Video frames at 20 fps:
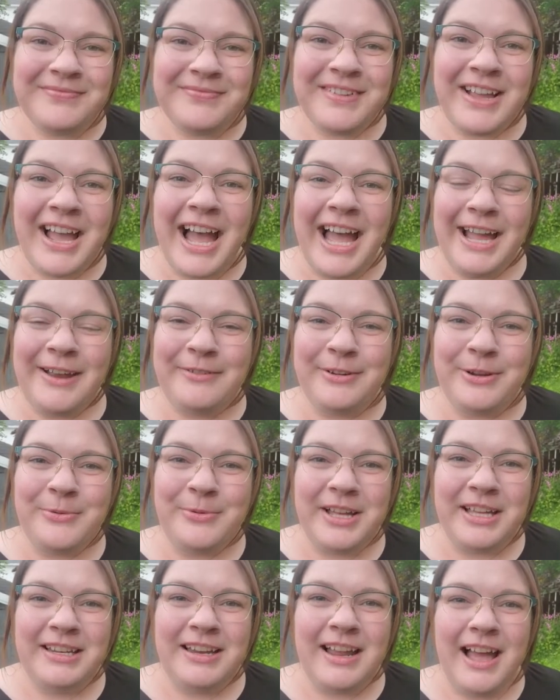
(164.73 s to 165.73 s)
Hi
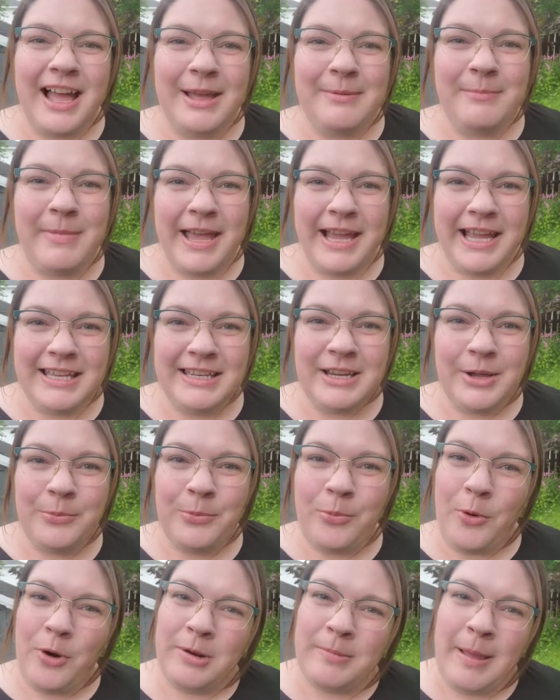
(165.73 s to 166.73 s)
everyone, I'm Megan, a
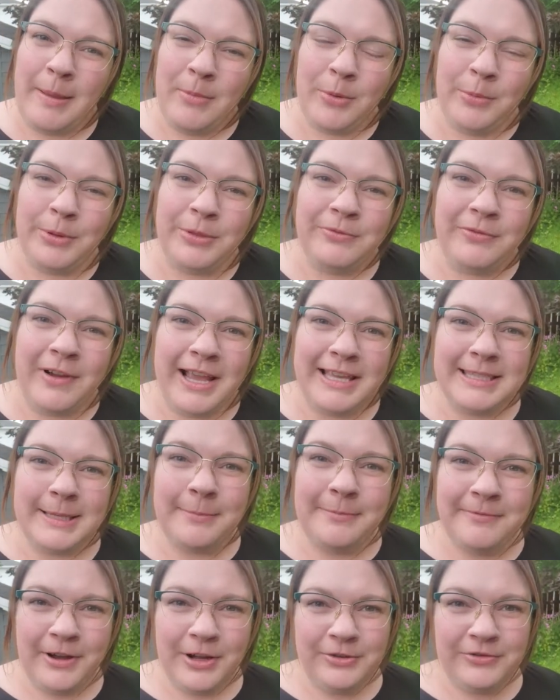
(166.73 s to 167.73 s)
board member with Raise Up
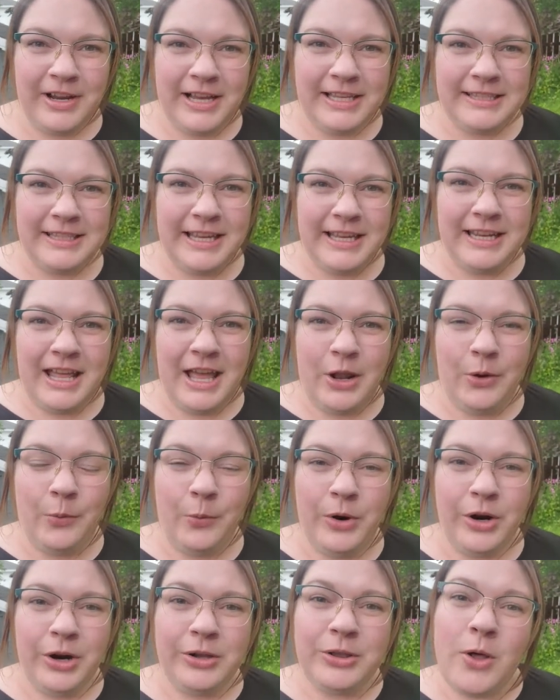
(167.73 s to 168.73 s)
Fundraising, and
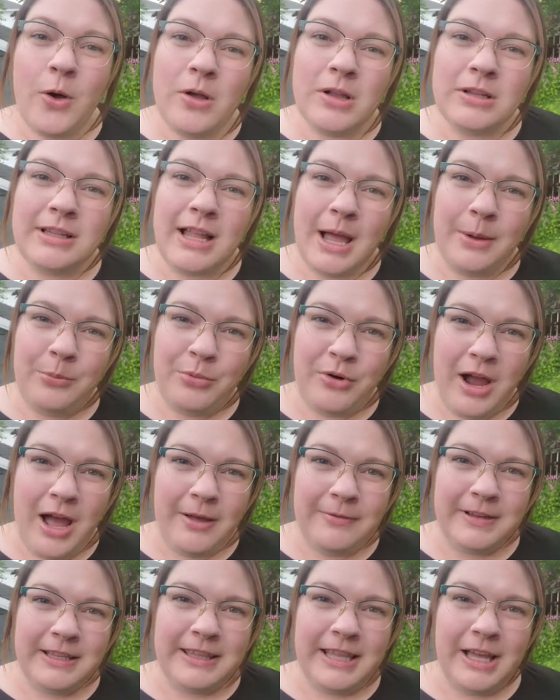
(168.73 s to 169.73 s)
we're a local
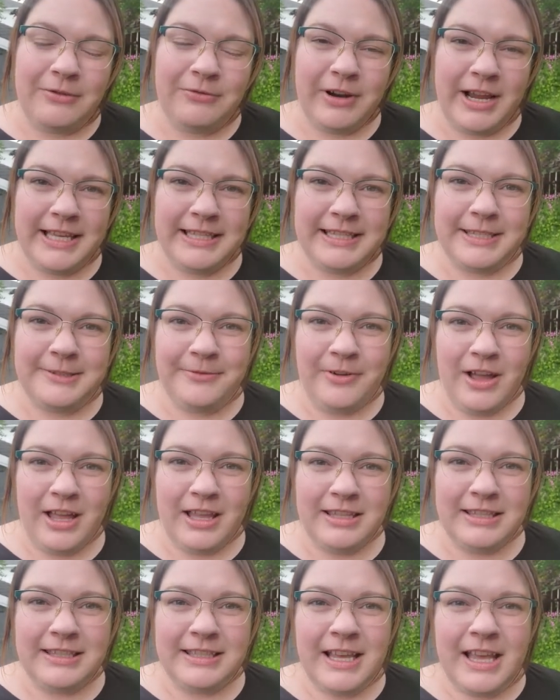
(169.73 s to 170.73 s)
nonprofit that raises
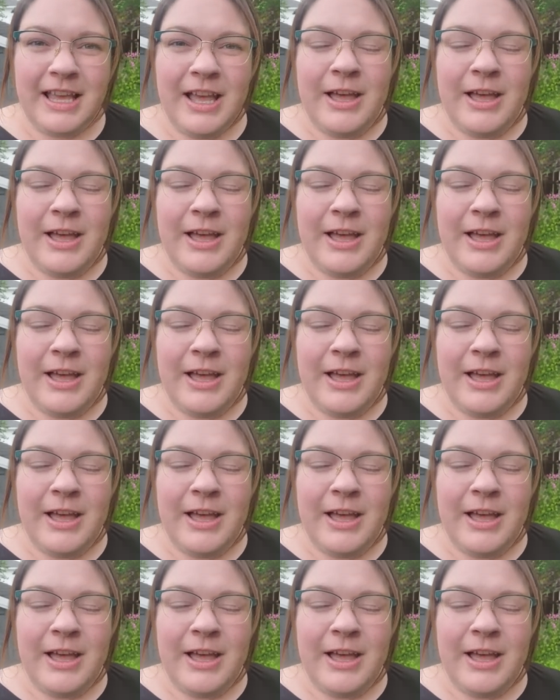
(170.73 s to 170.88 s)
funds